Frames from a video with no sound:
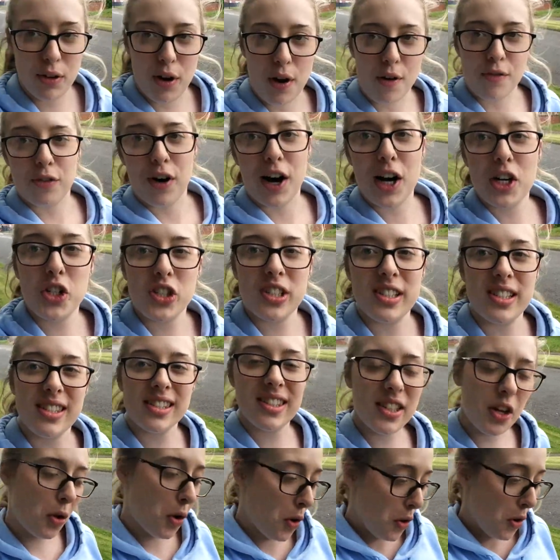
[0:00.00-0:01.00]
for
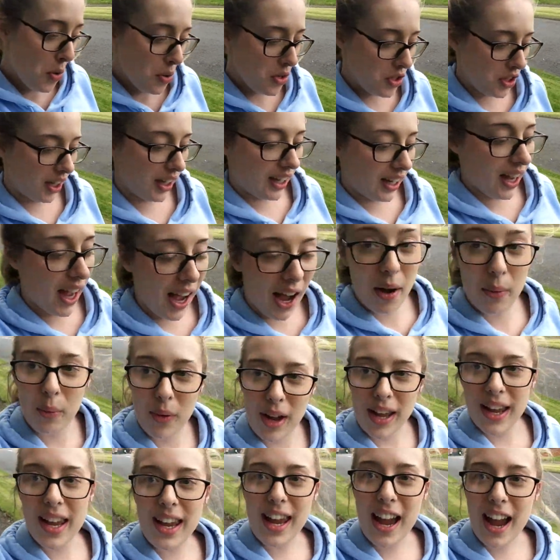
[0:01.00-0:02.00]
freshers, which I can't
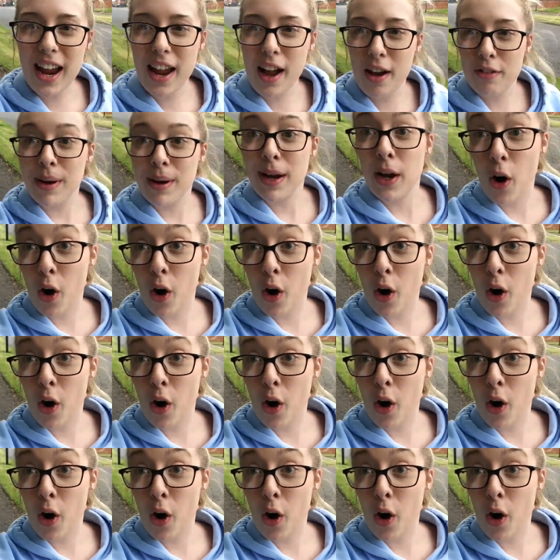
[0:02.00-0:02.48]
wait. I have my